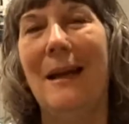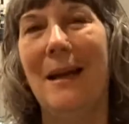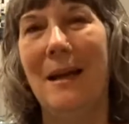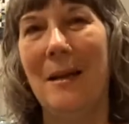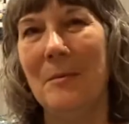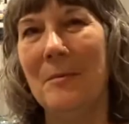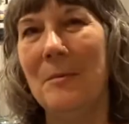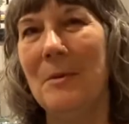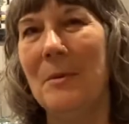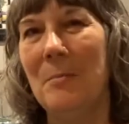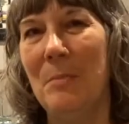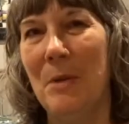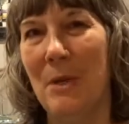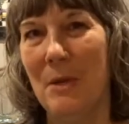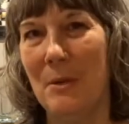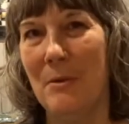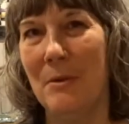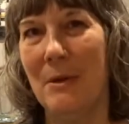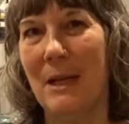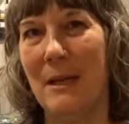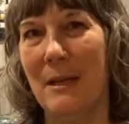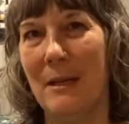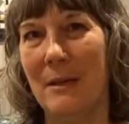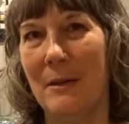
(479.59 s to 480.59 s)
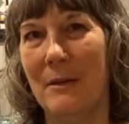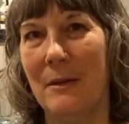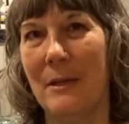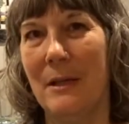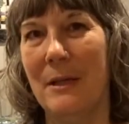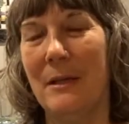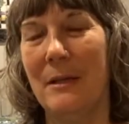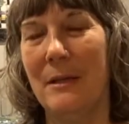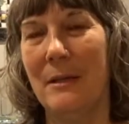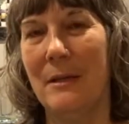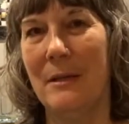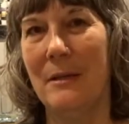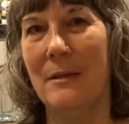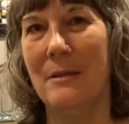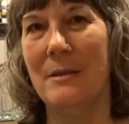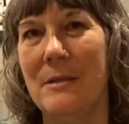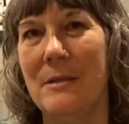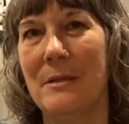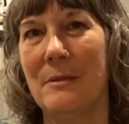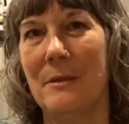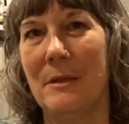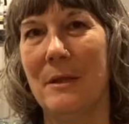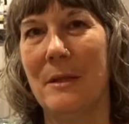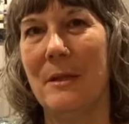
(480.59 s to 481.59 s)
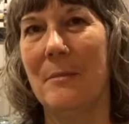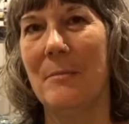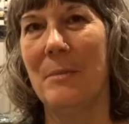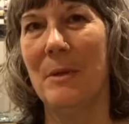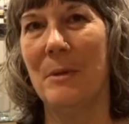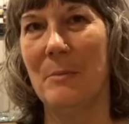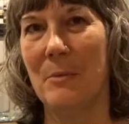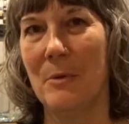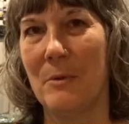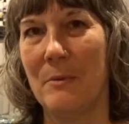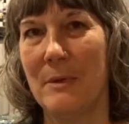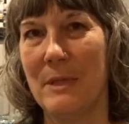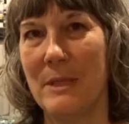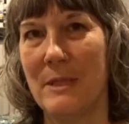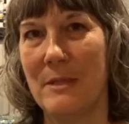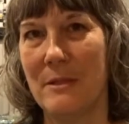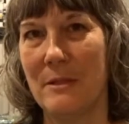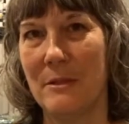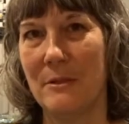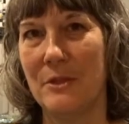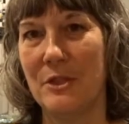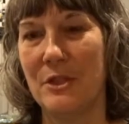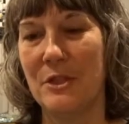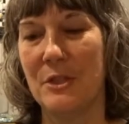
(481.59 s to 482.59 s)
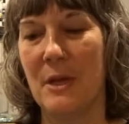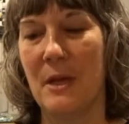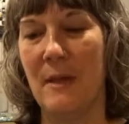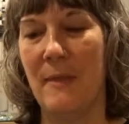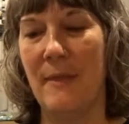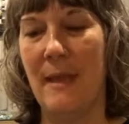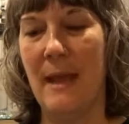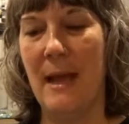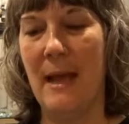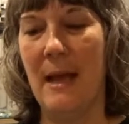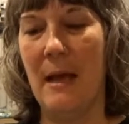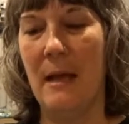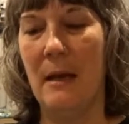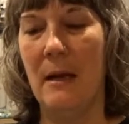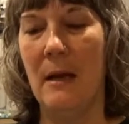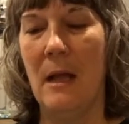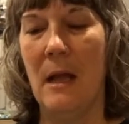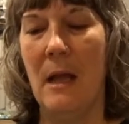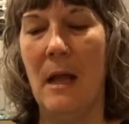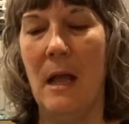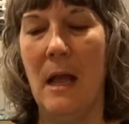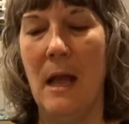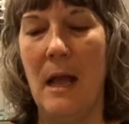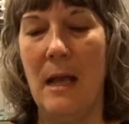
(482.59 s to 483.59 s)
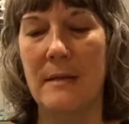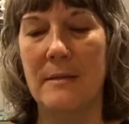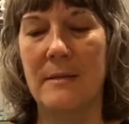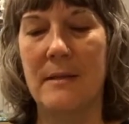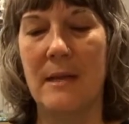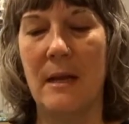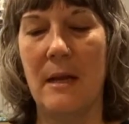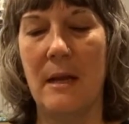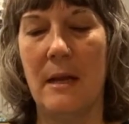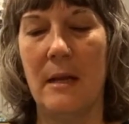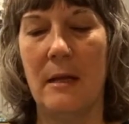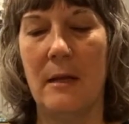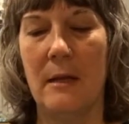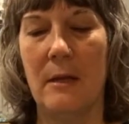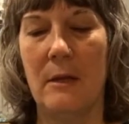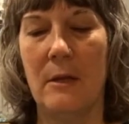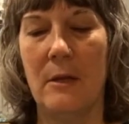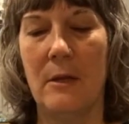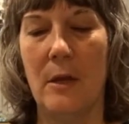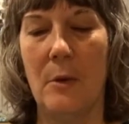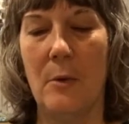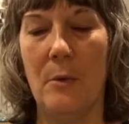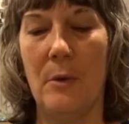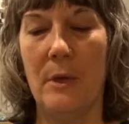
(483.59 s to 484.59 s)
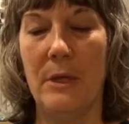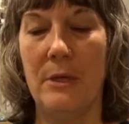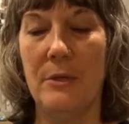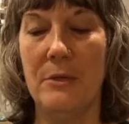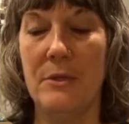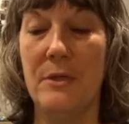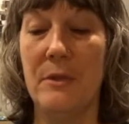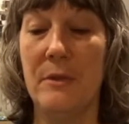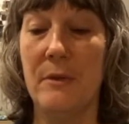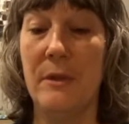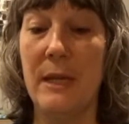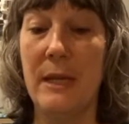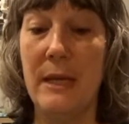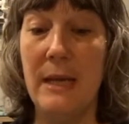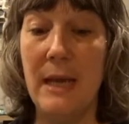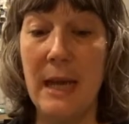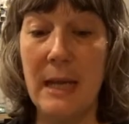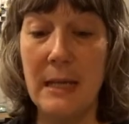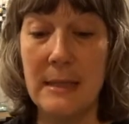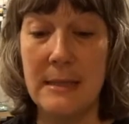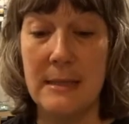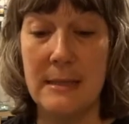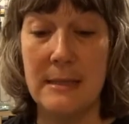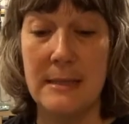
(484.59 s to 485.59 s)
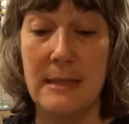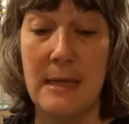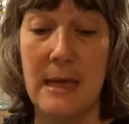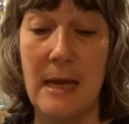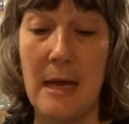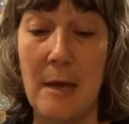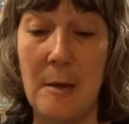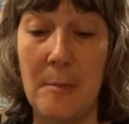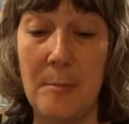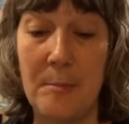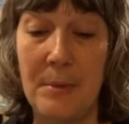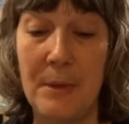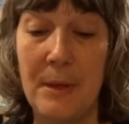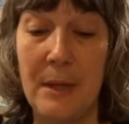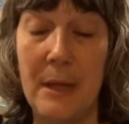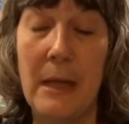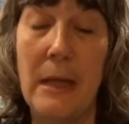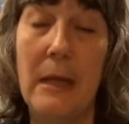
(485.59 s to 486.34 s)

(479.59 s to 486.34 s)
I'm gonna poke around and a little bit more research on that as I go into the next step